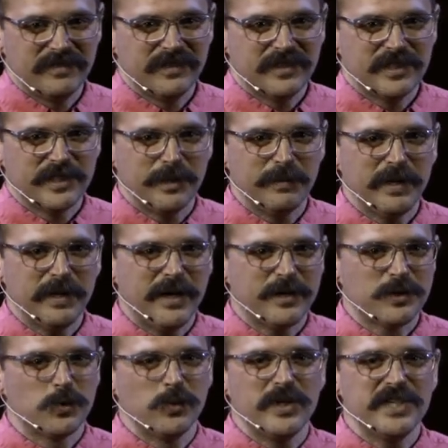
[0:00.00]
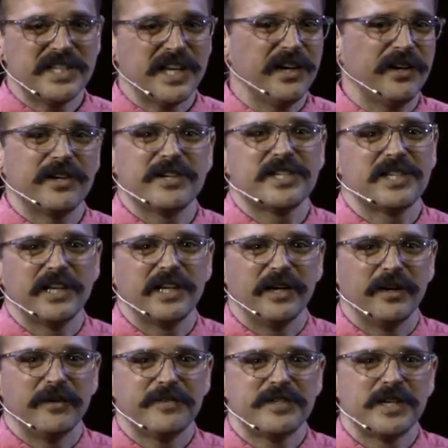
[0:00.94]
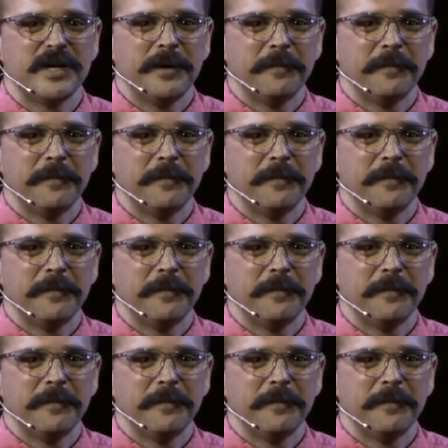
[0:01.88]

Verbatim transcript: Sometimes we tell ourselves,